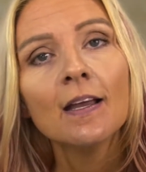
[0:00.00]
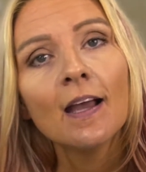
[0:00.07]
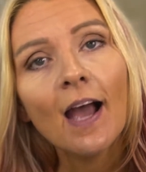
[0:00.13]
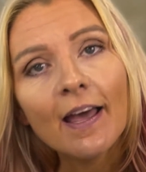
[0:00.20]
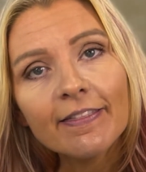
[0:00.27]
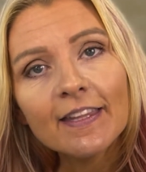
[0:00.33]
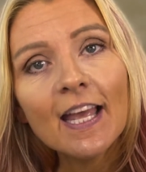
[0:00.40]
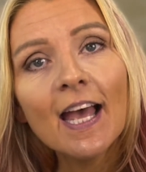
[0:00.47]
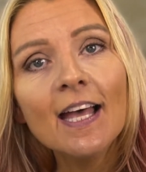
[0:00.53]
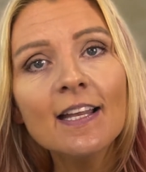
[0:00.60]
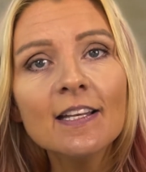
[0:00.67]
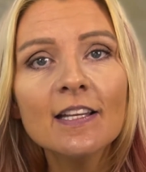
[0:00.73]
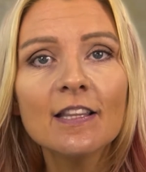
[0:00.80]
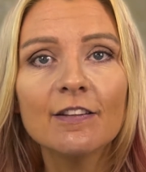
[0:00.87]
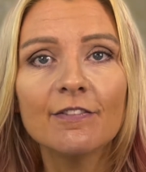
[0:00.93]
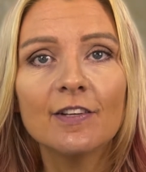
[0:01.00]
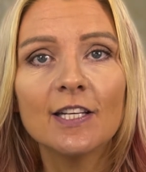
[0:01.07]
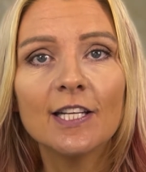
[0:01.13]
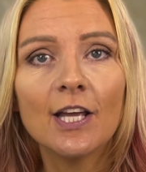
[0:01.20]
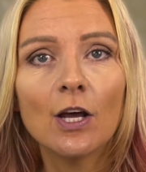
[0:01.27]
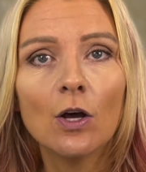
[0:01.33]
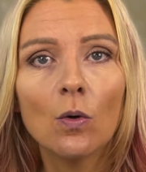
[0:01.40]
At the end of the
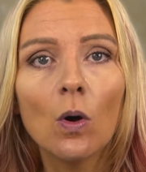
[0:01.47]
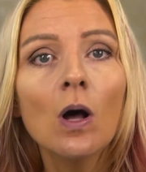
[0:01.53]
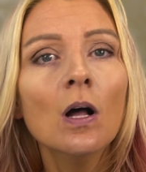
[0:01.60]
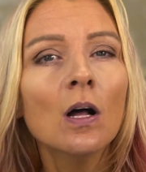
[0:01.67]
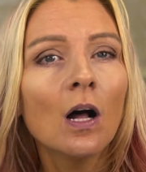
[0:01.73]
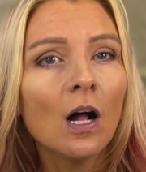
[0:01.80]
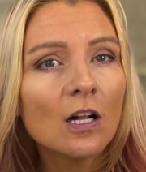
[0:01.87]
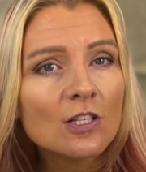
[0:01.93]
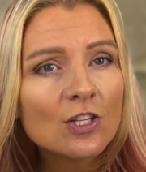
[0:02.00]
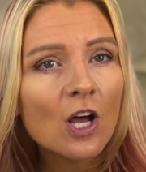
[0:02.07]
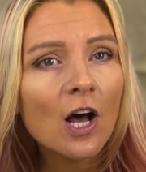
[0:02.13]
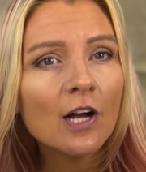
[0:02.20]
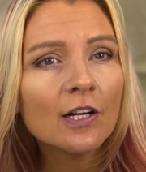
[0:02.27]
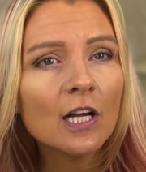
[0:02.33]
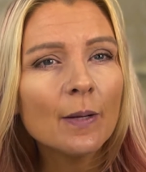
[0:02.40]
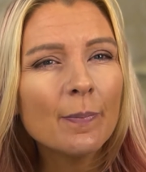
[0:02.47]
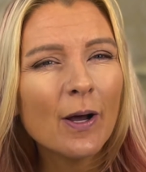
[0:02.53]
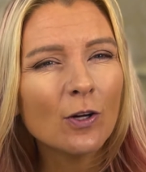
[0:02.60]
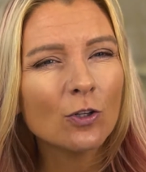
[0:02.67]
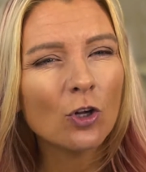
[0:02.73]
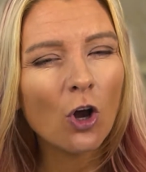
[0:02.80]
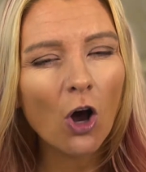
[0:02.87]
video, I'll talk
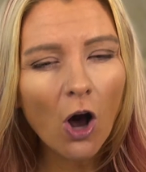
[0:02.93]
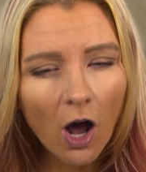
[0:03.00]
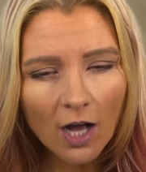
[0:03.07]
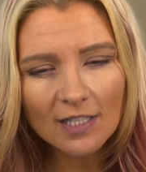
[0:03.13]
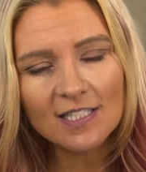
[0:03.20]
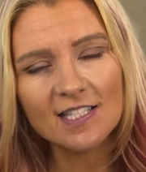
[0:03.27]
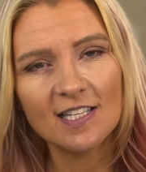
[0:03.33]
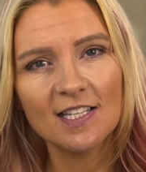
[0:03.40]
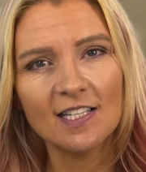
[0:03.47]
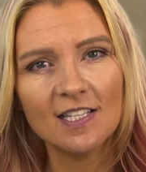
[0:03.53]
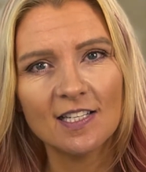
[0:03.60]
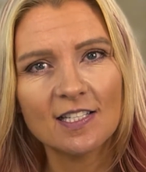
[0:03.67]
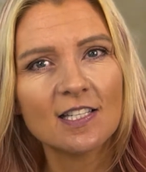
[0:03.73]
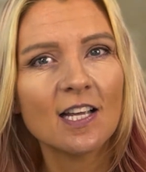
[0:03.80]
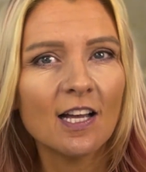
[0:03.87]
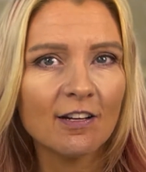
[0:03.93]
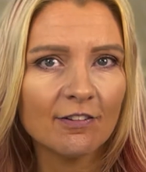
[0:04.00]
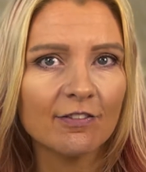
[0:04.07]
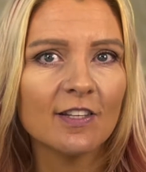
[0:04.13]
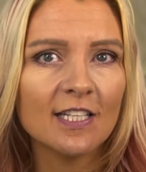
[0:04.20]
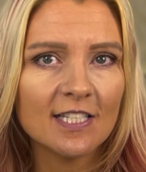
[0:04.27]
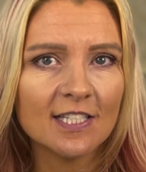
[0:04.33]
about causes of
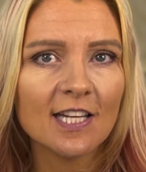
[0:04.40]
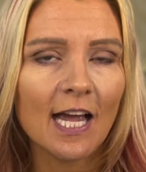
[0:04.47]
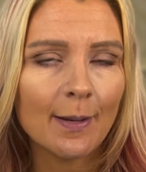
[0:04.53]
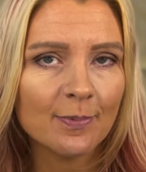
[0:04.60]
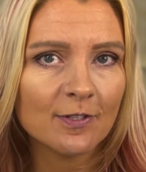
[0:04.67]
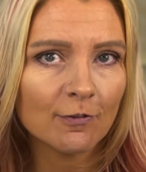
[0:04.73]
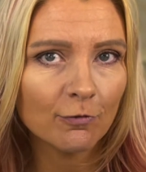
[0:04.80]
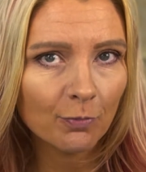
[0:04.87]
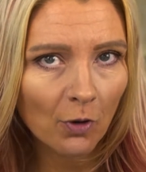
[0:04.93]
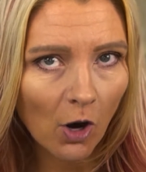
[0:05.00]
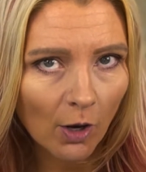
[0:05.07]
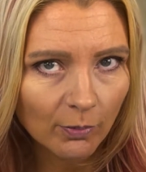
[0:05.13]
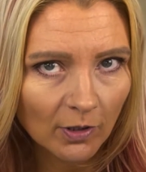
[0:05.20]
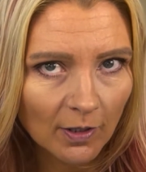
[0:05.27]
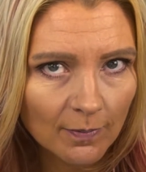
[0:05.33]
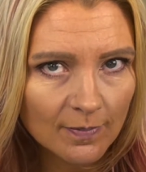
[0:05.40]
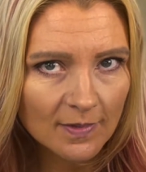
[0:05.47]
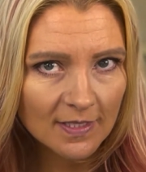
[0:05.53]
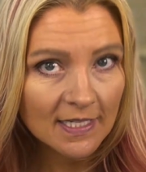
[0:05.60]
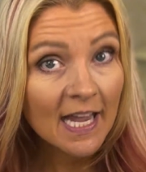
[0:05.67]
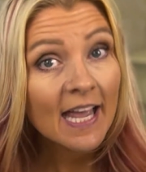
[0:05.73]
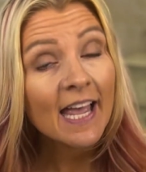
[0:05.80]
these types of
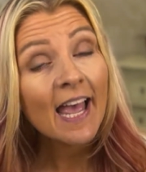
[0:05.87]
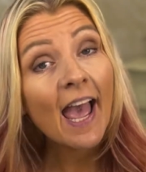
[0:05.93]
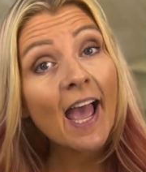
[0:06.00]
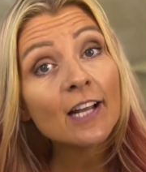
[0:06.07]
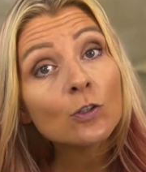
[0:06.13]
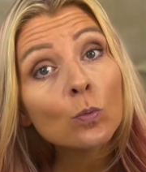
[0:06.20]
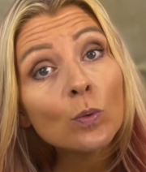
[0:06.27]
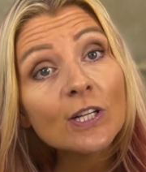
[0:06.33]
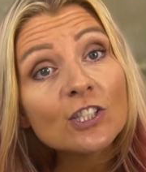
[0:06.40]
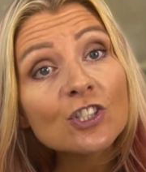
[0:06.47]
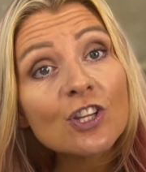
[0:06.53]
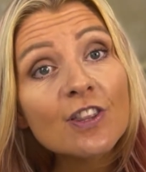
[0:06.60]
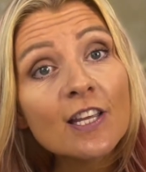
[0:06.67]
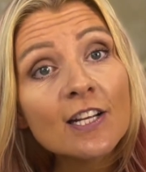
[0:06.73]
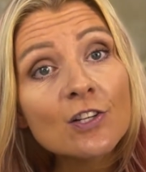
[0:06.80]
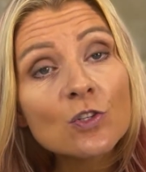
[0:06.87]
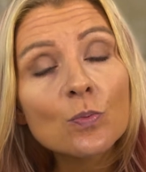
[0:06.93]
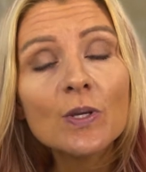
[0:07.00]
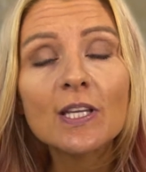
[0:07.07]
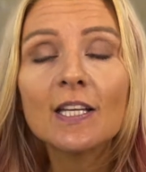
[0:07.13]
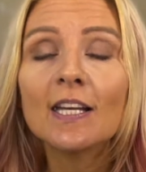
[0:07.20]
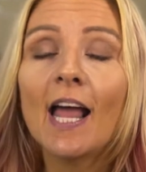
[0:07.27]
problems and which things we
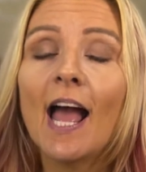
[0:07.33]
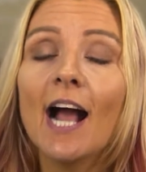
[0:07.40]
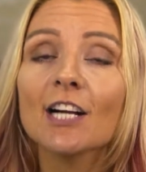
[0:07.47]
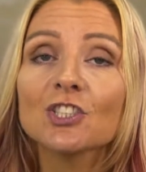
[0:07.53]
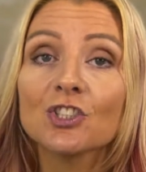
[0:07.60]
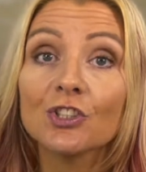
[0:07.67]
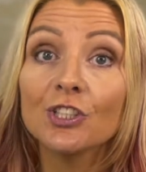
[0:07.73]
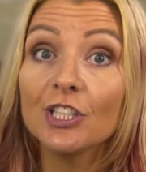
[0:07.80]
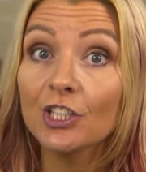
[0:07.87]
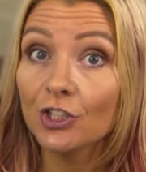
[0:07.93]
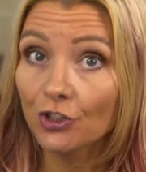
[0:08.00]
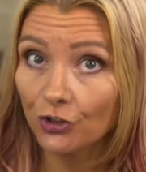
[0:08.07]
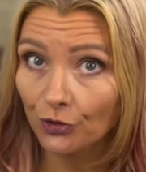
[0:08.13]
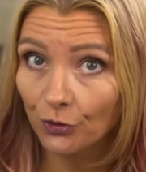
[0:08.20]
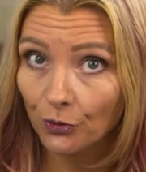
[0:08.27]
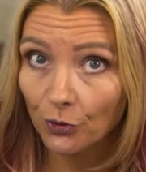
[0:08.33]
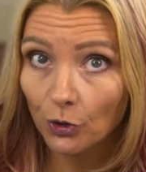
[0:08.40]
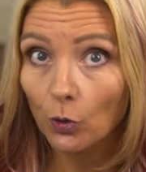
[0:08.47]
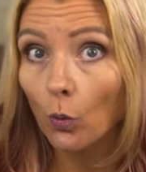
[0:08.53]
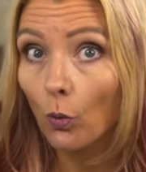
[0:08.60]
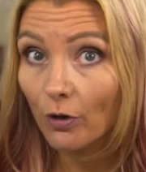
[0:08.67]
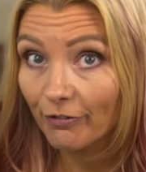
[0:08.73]
can actually
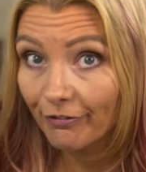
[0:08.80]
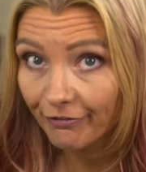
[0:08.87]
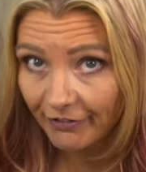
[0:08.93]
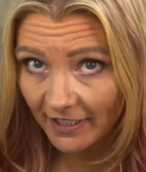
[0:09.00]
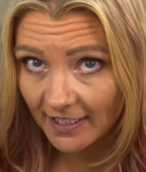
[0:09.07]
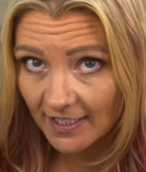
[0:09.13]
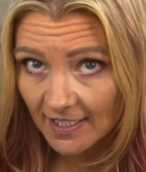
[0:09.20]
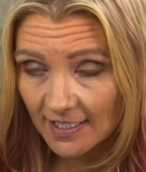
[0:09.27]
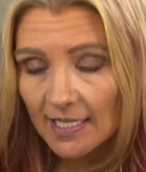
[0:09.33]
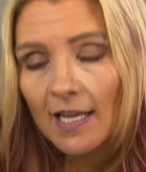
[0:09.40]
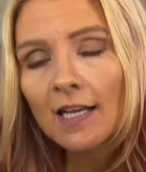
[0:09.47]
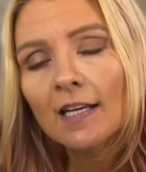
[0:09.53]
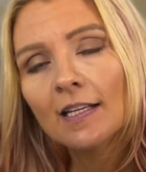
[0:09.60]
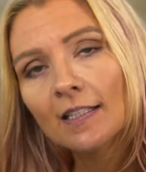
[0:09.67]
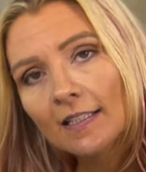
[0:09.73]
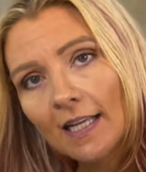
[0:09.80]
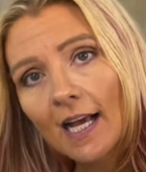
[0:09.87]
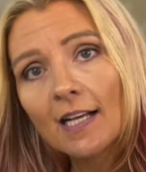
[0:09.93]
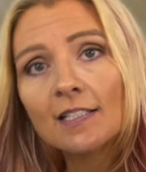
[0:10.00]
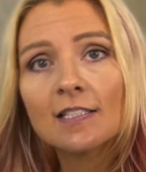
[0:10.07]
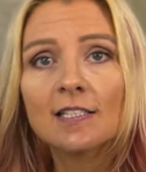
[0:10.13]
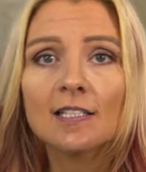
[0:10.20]
cure or fix.
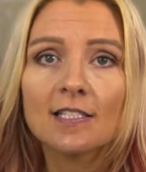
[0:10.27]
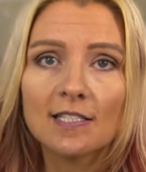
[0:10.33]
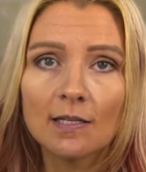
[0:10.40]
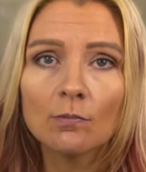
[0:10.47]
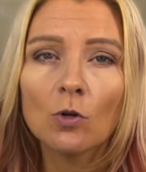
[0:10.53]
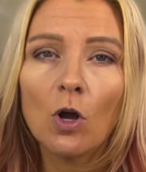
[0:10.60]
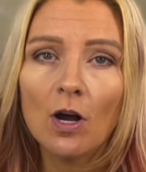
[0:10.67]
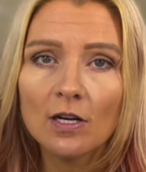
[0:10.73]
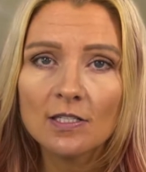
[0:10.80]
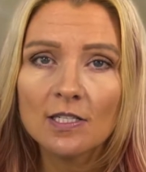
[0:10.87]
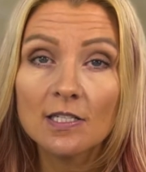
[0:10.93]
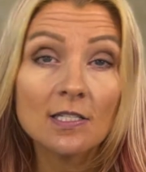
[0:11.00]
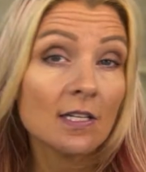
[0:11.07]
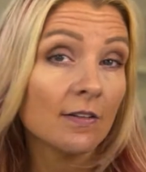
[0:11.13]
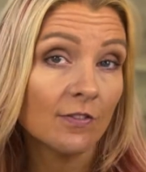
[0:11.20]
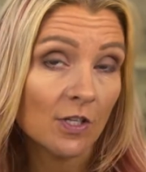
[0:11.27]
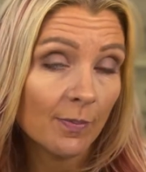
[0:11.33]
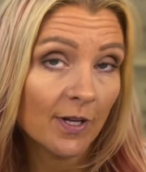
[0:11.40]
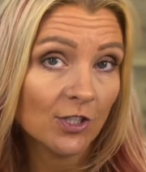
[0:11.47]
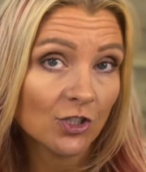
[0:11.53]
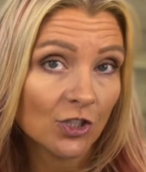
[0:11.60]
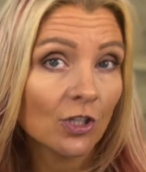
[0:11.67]
Yes, some causes of
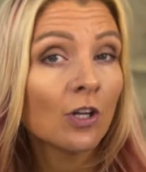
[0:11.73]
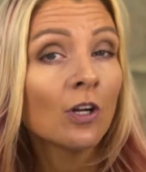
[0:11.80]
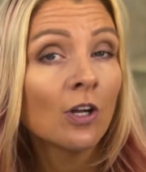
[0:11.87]
dementia